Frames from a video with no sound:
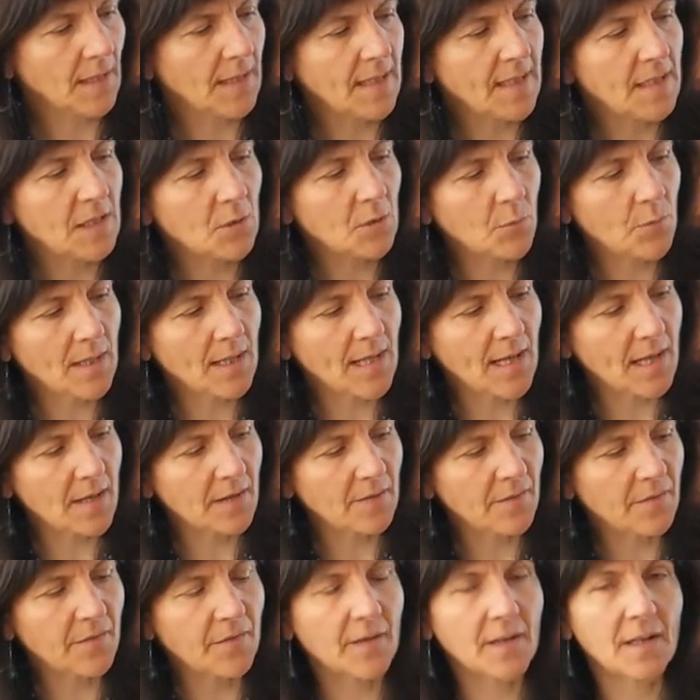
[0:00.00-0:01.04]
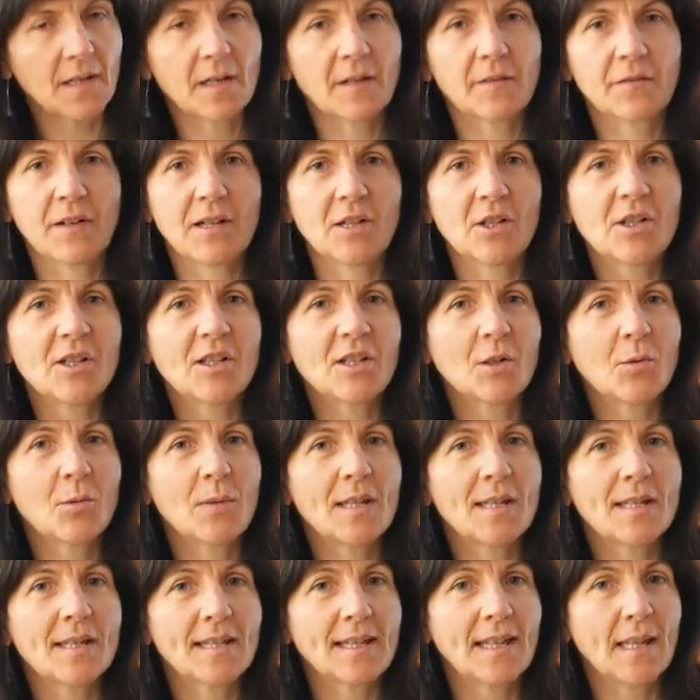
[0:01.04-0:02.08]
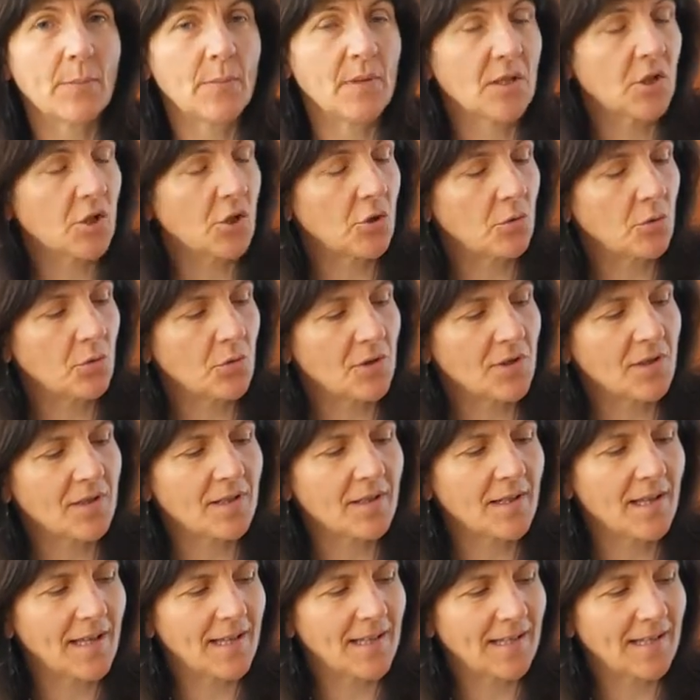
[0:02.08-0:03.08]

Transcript: Here we have freshly squeezed lemon juice,